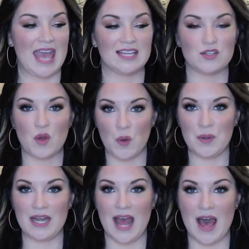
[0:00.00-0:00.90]
and then you
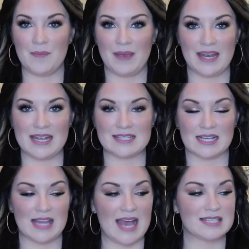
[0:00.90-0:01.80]
open it up and it's a
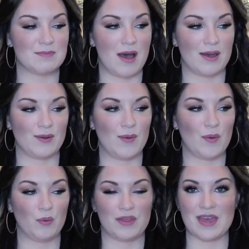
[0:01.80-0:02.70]
glass
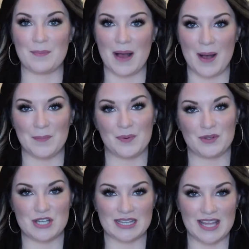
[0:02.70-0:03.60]
bottle with a pump,
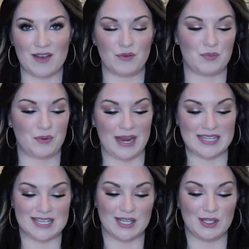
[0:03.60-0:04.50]
which I love when
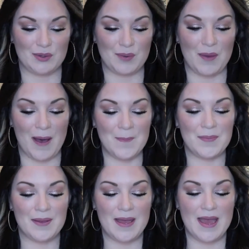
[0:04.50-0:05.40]
brands include a pump.